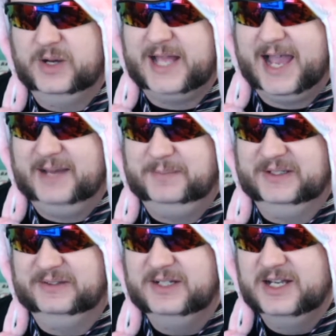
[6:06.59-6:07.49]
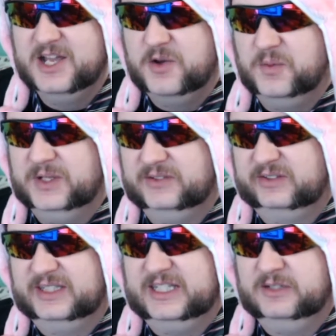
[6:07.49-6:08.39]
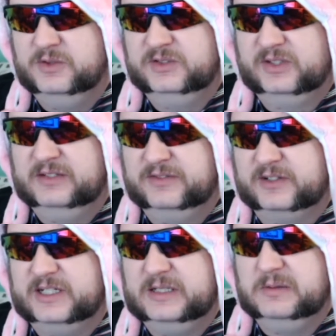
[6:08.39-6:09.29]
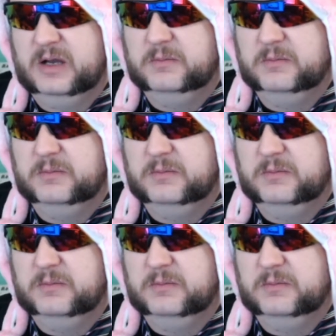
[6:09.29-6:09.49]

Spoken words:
happened was he was a very